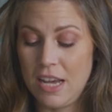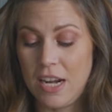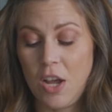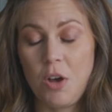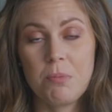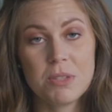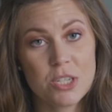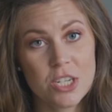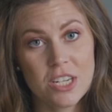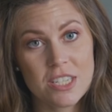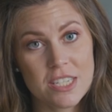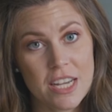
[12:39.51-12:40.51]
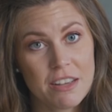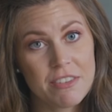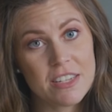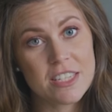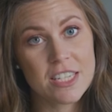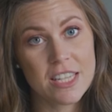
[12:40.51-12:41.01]
And I hope that she doesn't take
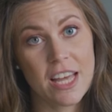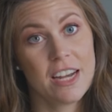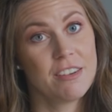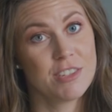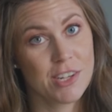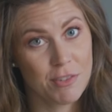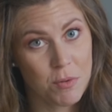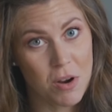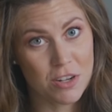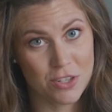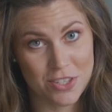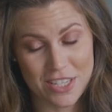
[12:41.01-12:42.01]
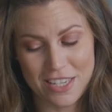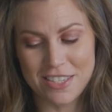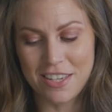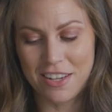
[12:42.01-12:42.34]
offense to that if she ever watches this.